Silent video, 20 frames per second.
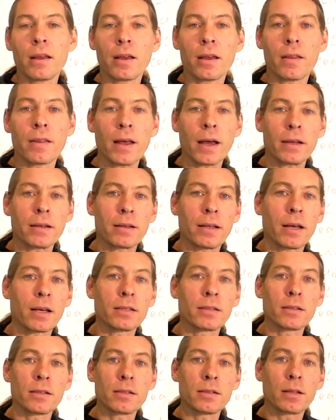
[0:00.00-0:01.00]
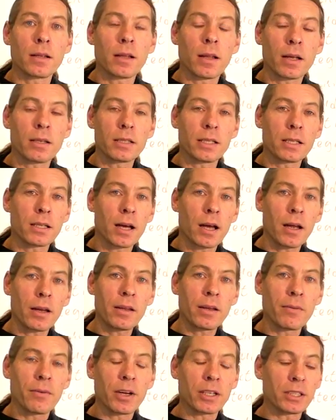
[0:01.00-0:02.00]
in that text is the
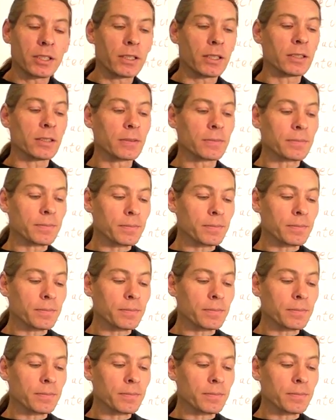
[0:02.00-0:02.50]
Lajitadya Avashtas.